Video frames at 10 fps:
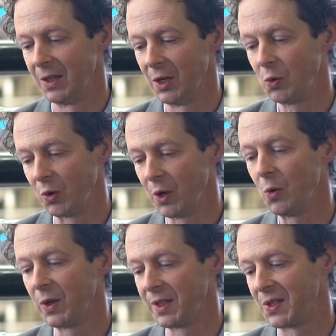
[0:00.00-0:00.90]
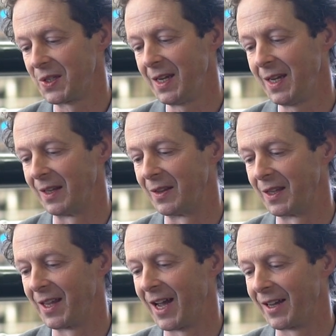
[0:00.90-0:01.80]
No one is saying
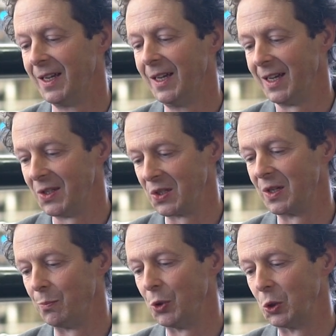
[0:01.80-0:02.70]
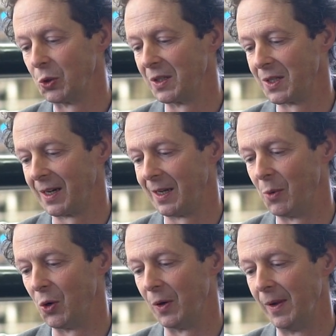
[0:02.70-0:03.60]
that that isn't important
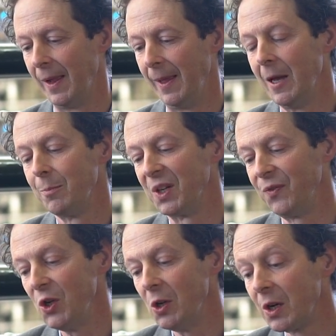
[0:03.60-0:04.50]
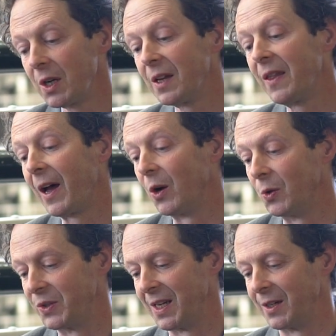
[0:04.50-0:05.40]
anymore. But if you look at that
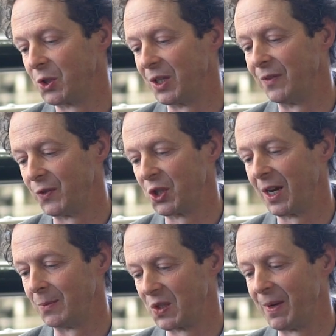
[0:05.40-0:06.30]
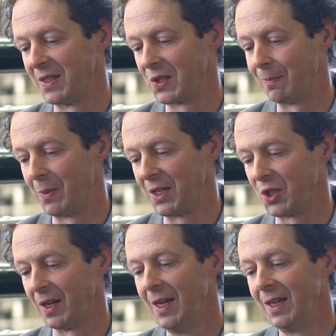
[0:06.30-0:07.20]
old ELG for shape, space and
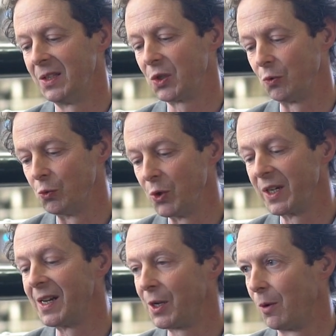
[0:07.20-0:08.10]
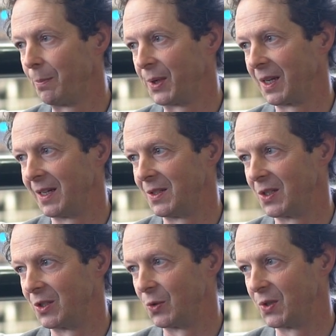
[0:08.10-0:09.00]
measure, it's really
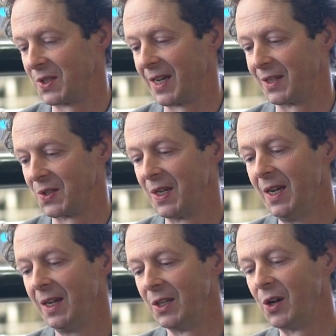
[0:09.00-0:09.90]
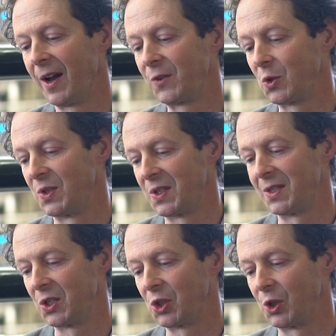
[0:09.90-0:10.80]
complicated to assess. You have to
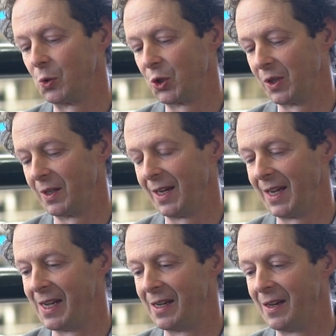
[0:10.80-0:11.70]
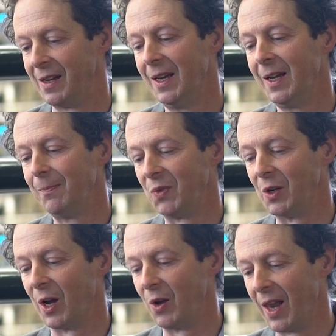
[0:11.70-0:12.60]
assess children in,
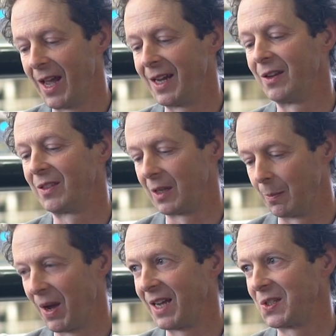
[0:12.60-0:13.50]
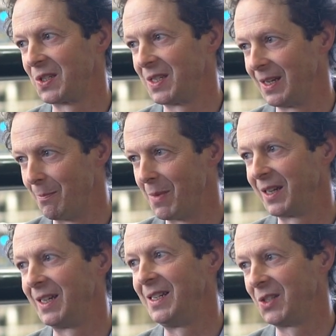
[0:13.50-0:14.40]
you know, length, capacity,
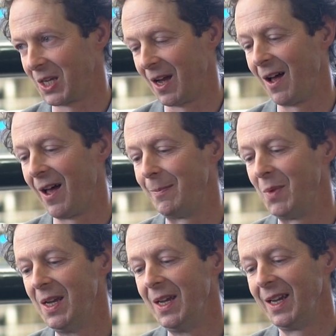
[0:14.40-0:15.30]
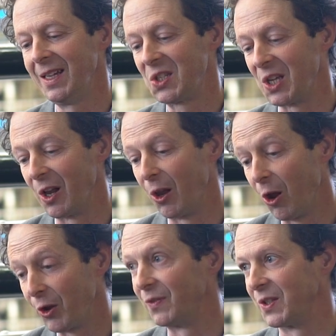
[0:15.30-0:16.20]
money, time. It's a
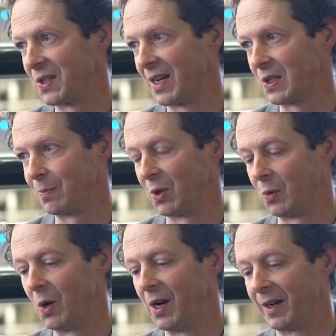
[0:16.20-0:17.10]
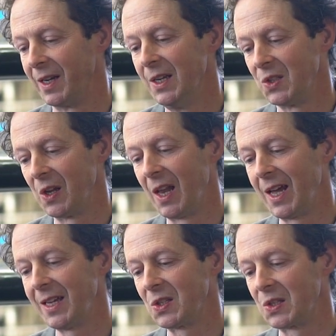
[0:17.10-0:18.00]
lot of assessment work. So
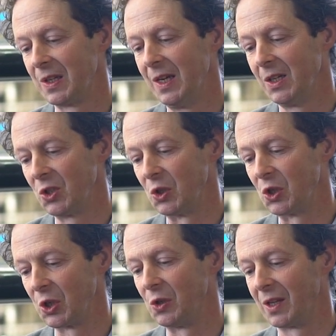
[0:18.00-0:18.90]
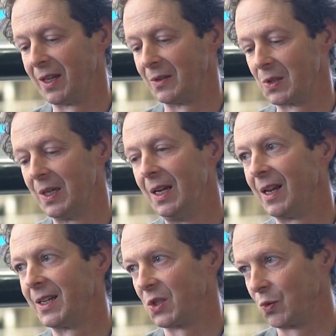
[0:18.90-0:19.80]
let's do two things.
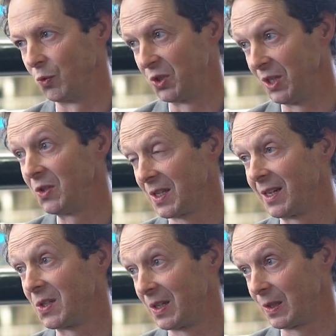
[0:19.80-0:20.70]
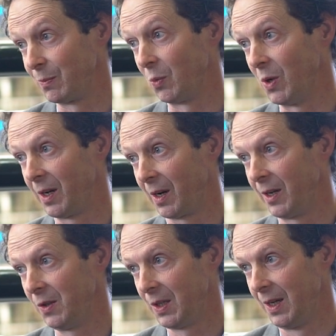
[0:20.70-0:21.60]
Let's reduce that assessment
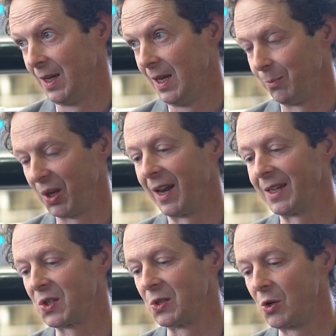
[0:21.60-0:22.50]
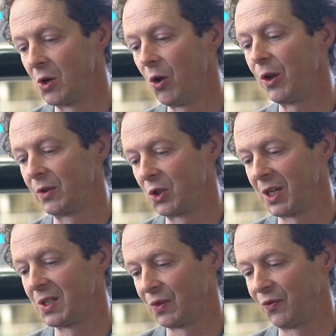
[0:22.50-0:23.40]
workload, but let's not
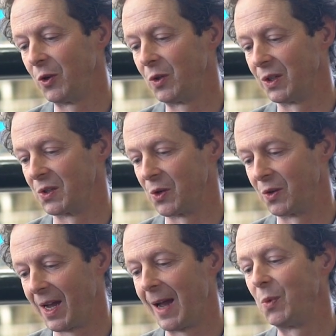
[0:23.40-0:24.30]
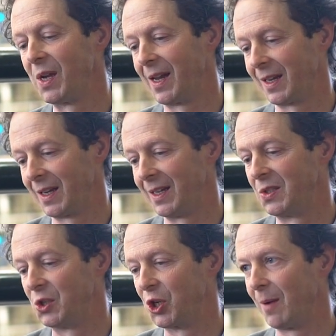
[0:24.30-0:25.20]
just focus on can we get
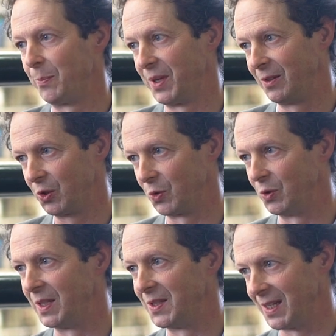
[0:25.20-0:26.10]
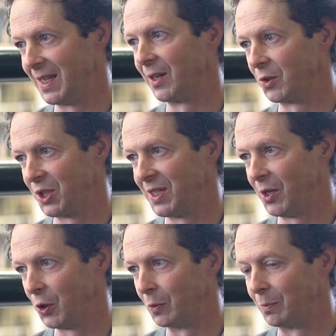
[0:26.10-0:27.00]
kids jumping through these ELG
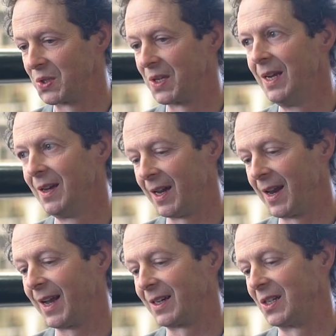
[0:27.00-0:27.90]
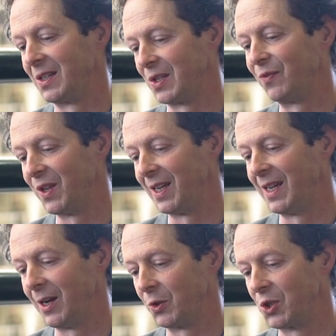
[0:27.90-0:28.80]
hoops and acting as if
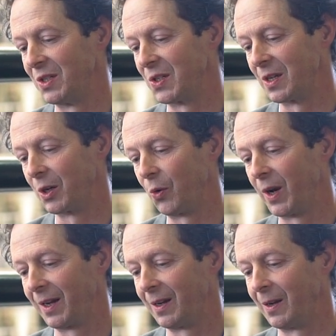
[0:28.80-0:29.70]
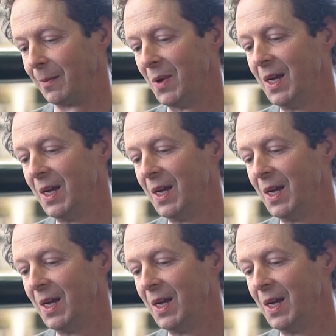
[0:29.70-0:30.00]
the ELGs are the curriculum.